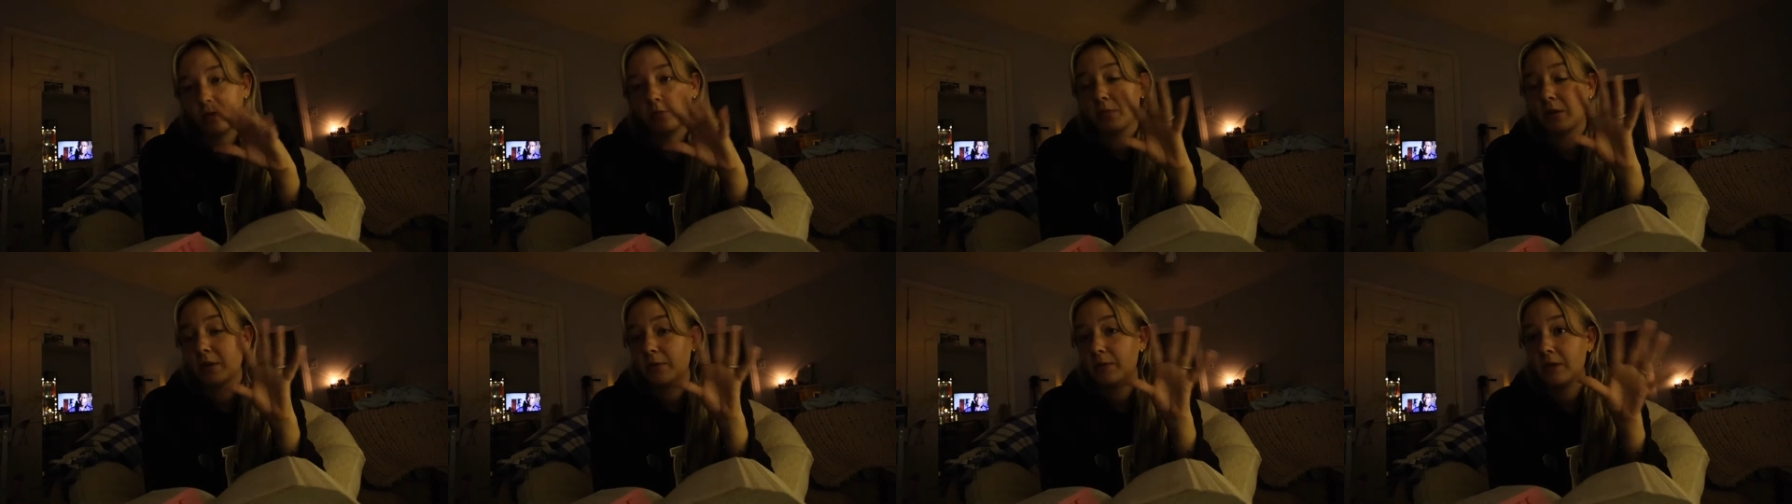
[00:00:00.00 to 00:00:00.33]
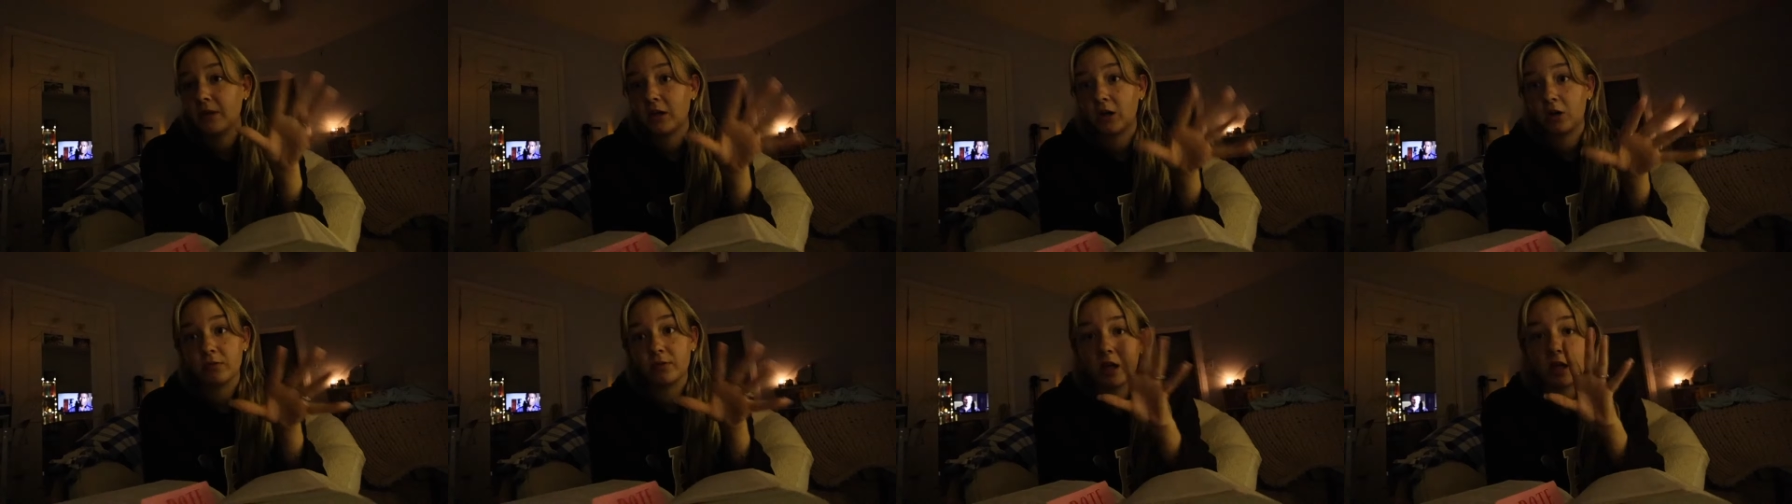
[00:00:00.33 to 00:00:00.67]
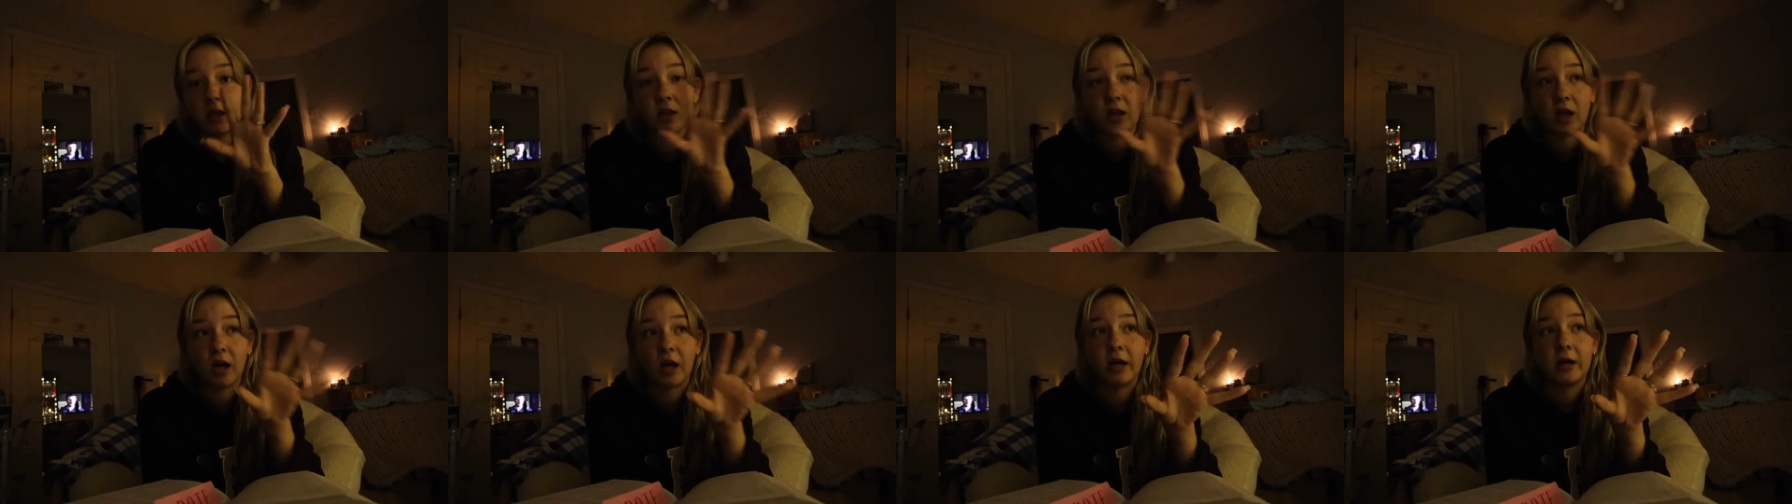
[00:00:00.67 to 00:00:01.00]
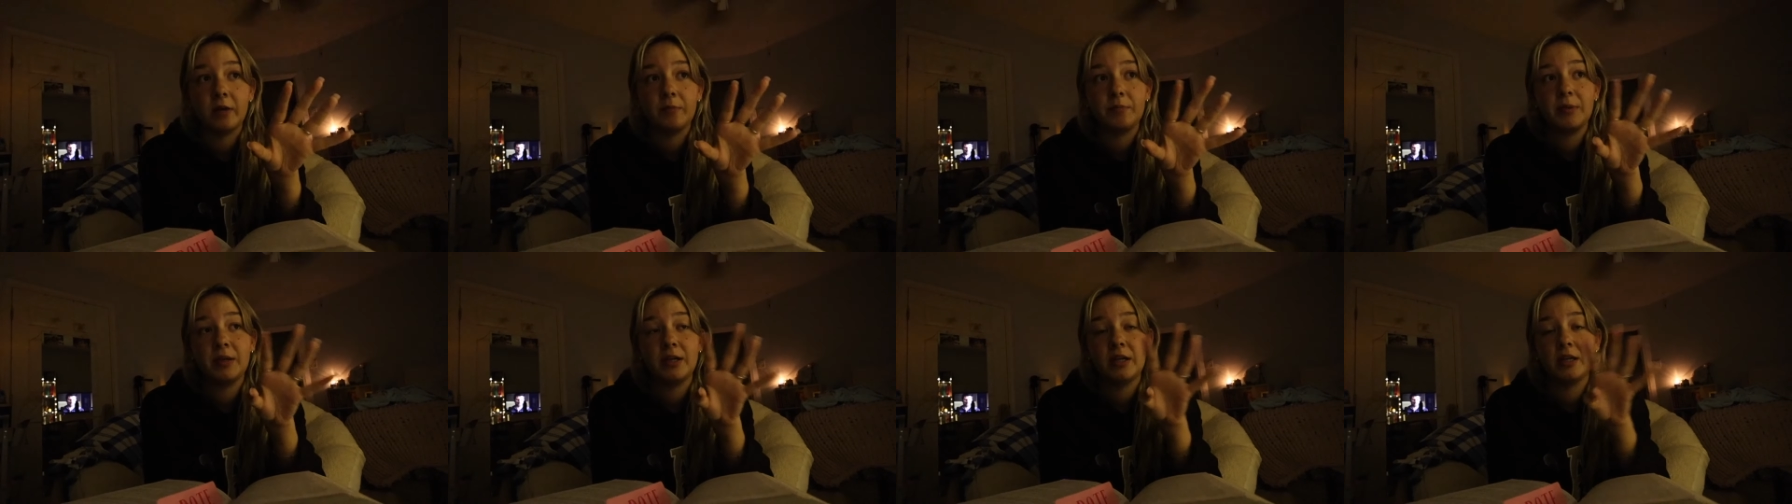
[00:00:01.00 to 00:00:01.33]
maybe I'll read a
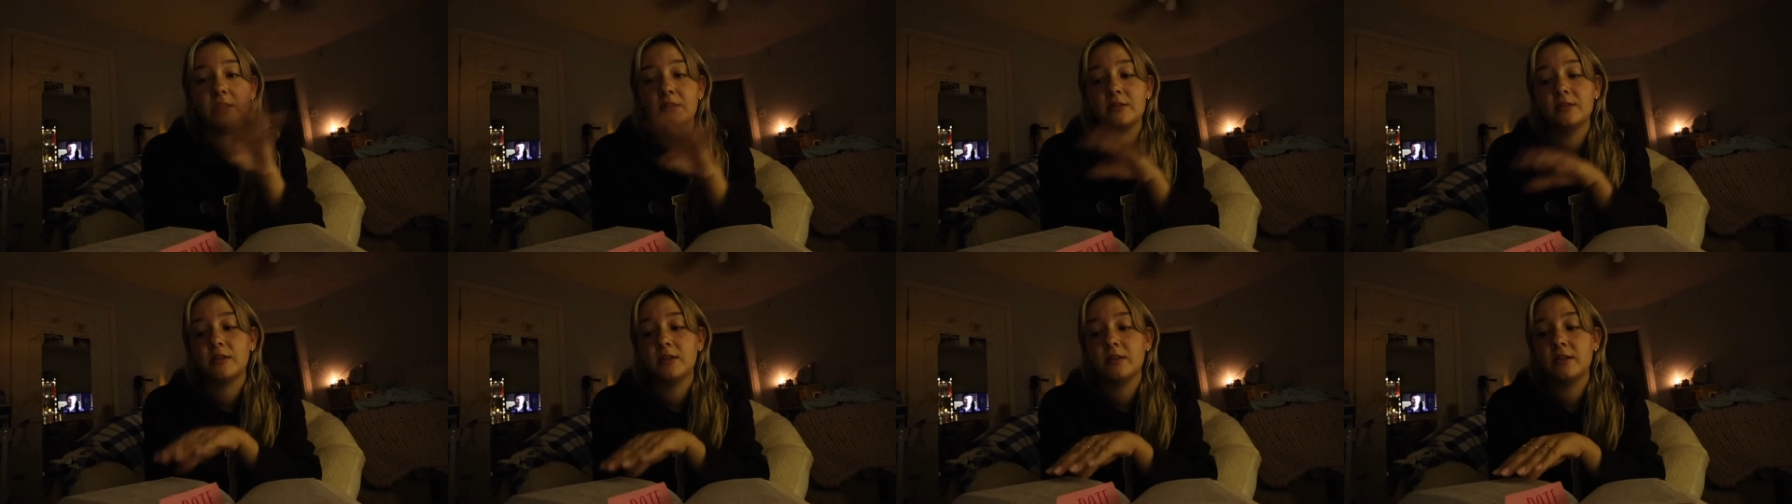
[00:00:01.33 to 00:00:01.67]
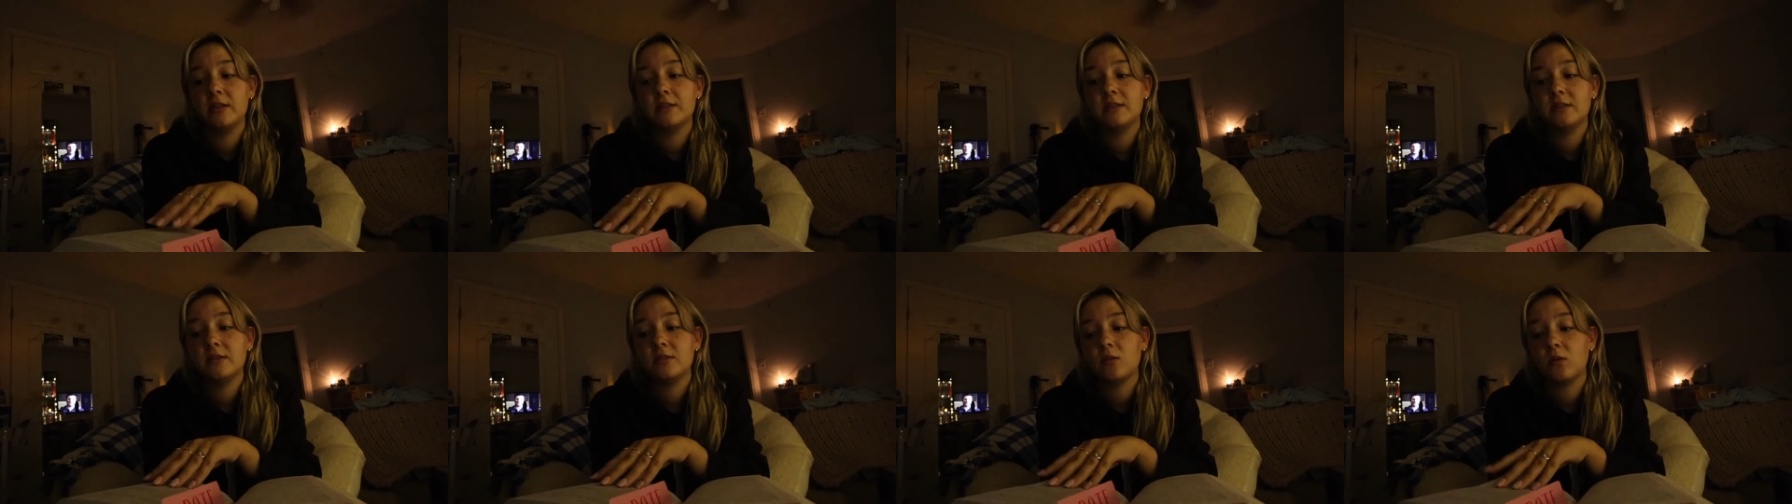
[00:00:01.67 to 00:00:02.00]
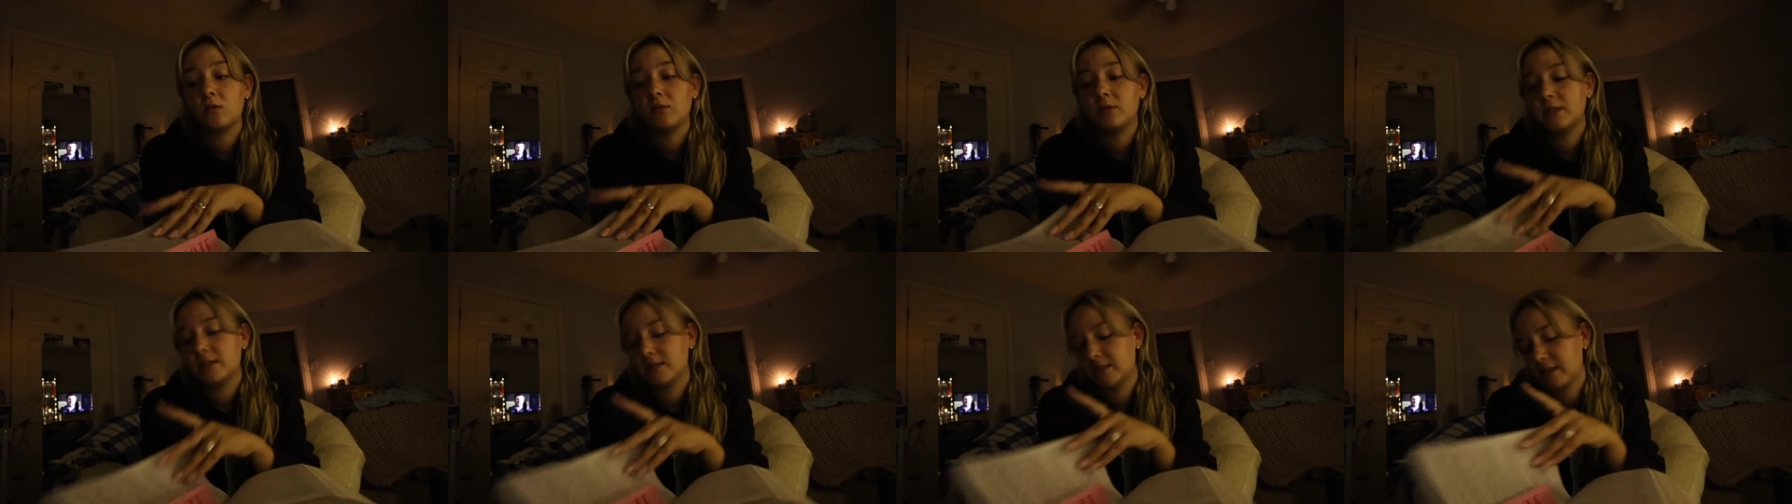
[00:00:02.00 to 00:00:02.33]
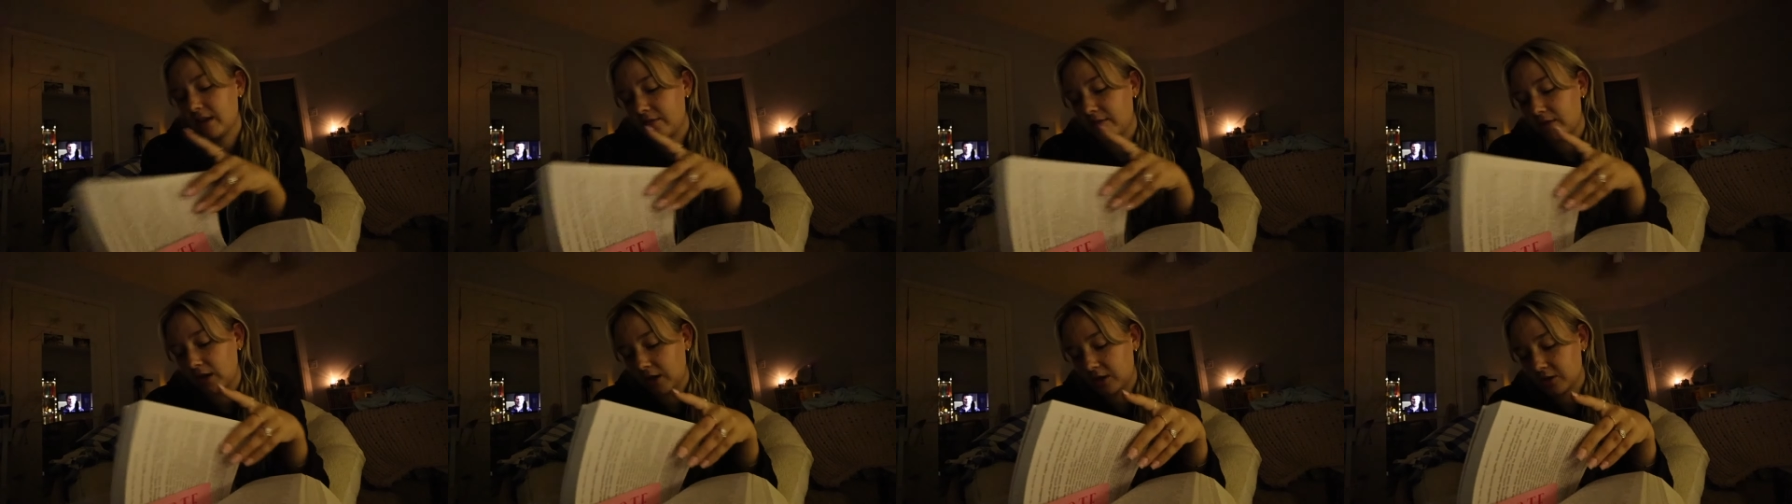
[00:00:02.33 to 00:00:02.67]
lot, because this is only
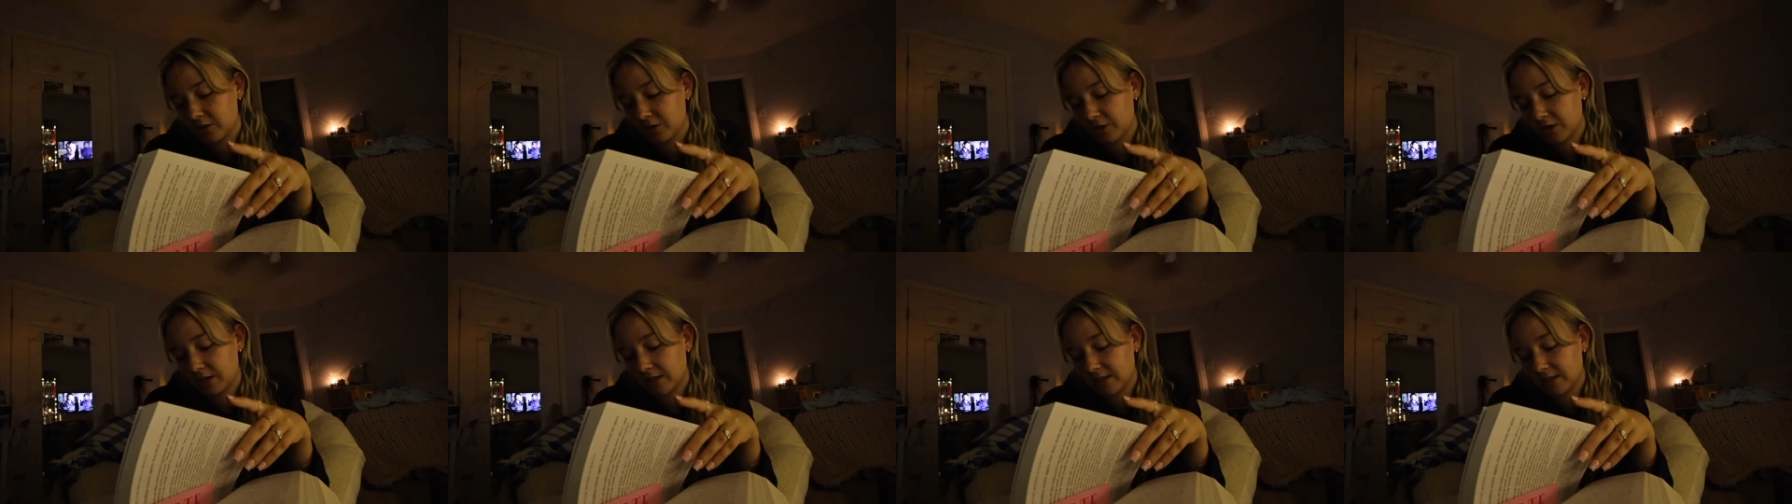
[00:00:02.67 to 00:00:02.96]
seven hundred.